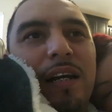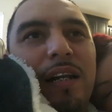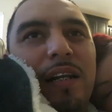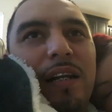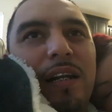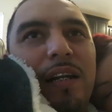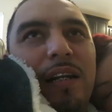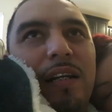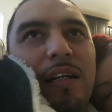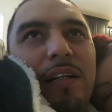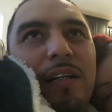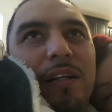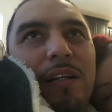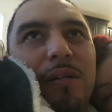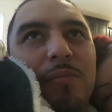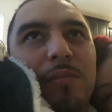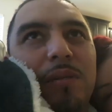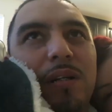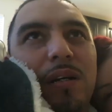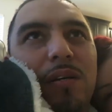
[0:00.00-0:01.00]
and then he
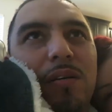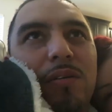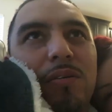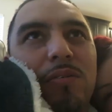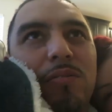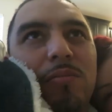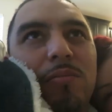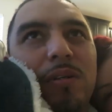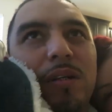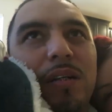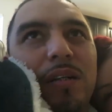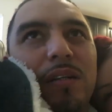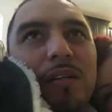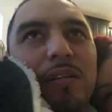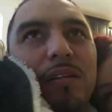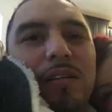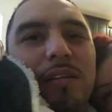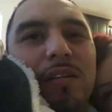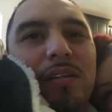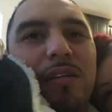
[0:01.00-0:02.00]
comes home and,
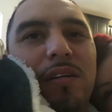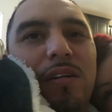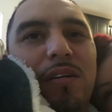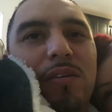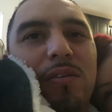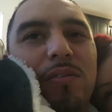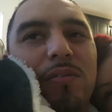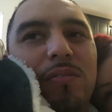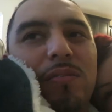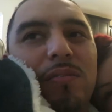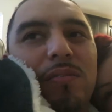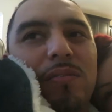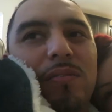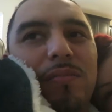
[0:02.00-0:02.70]
you know,